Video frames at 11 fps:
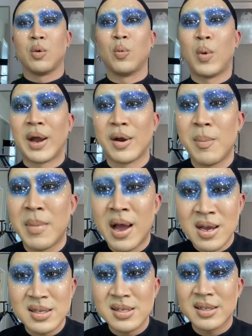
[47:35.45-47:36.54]
wear a
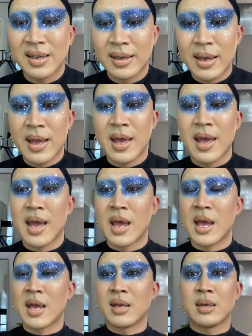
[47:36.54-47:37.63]
mask,
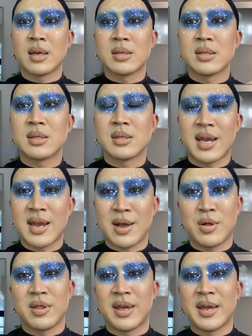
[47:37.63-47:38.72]
and stay
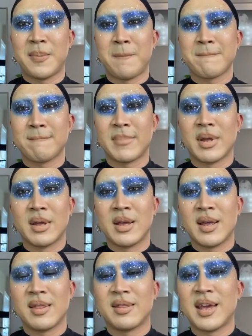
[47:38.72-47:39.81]
healthy.
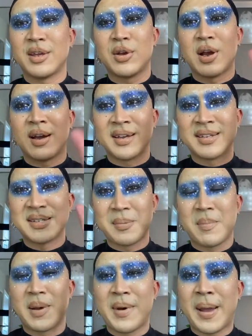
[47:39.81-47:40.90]
Thank you guys.
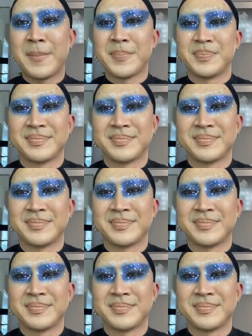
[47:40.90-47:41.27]
Bye-bye.